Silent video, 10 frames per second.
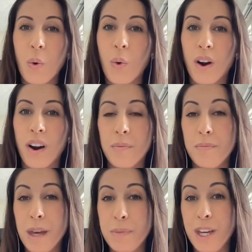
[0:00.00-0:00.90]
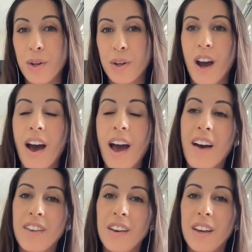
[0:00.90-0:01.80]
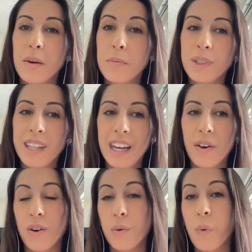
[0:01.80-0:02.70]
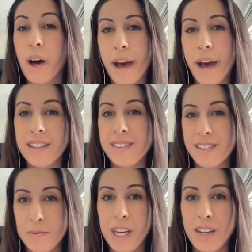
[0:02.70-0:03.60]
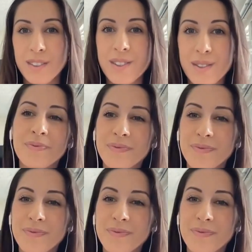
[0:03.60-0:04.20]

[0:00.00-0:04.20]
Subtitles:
Or maybe you're not having complete or well-balanced meals?